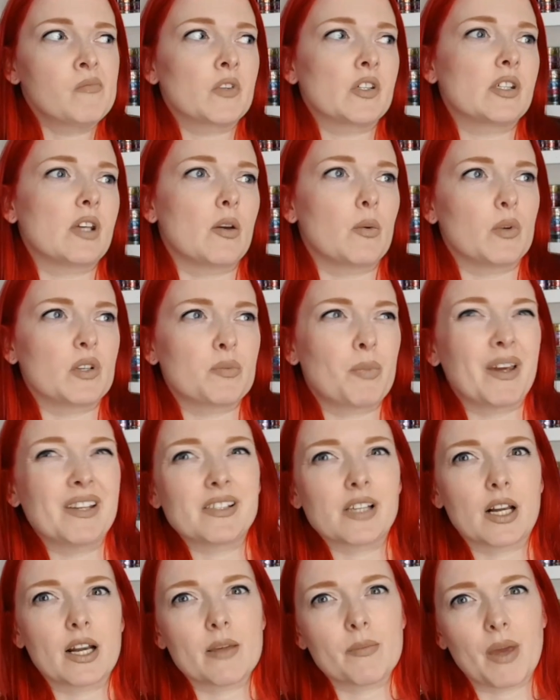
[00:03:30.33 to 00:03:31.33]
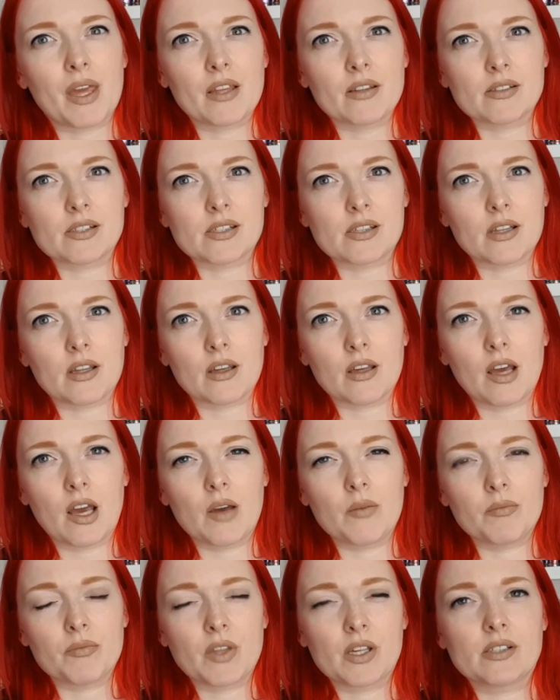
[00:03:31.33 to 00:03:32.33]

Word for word: So which basically means that um,